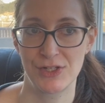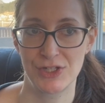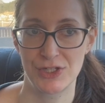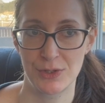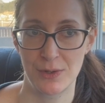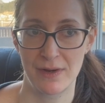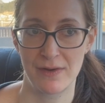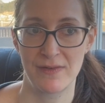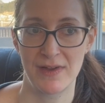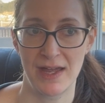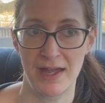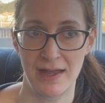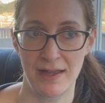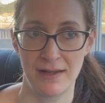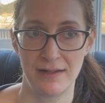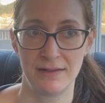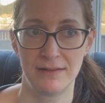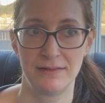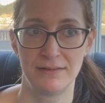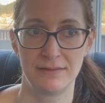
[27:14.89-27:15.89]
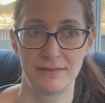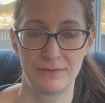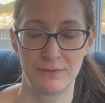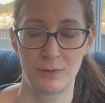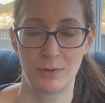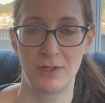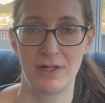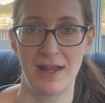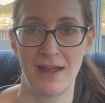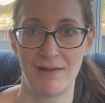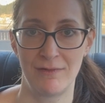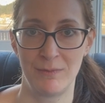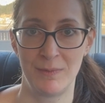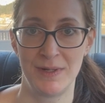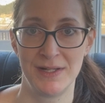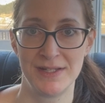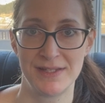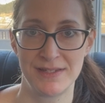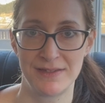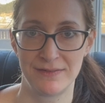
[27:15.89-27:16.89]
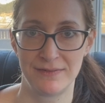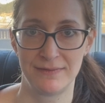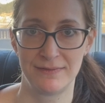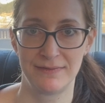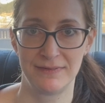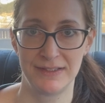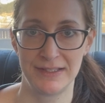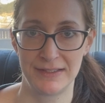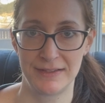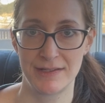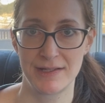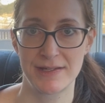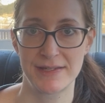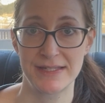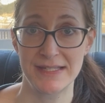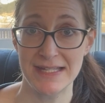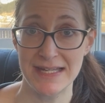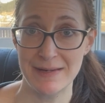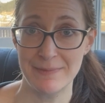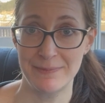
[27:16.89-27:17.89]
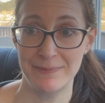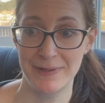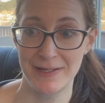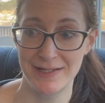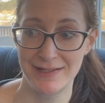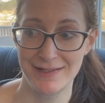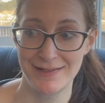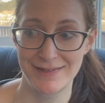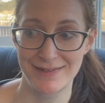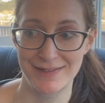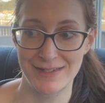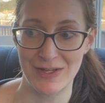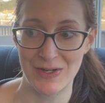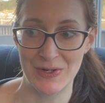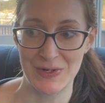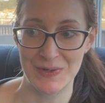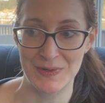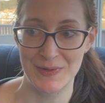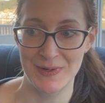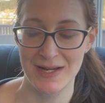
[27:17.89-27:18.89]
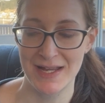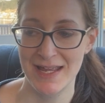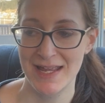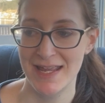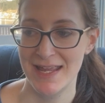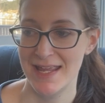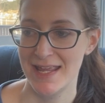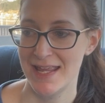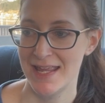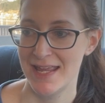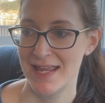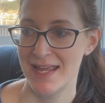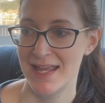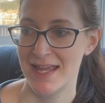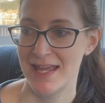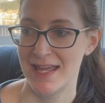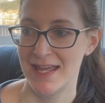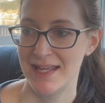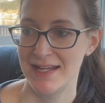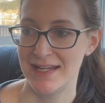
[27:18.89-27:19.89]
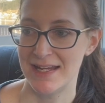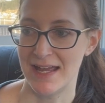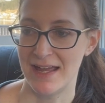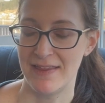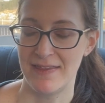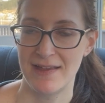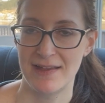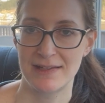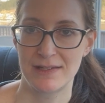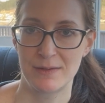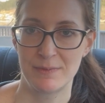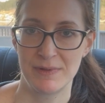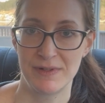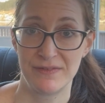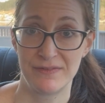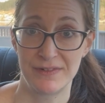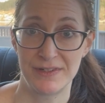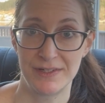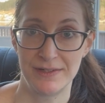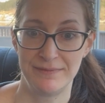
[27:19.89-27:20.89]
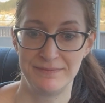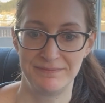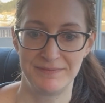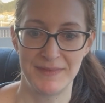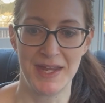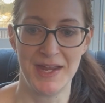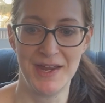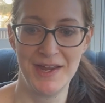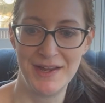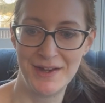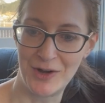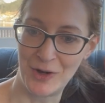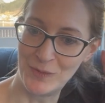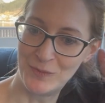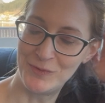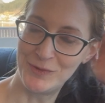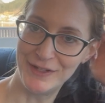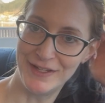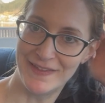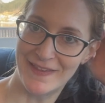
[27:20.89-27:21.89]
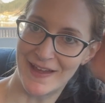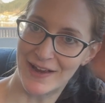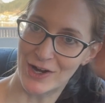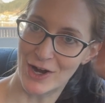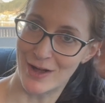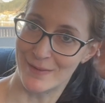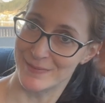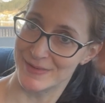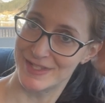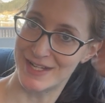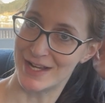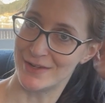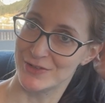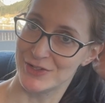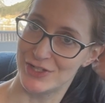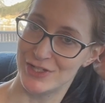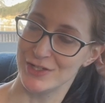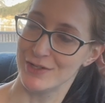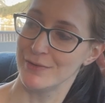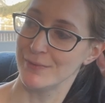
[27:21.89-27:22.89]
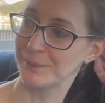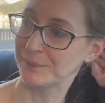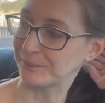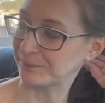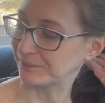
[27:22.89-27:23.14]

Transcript: So I've had 4.5 months of little sleep. So yeah, that's been fun. Hopefully that calms down soon.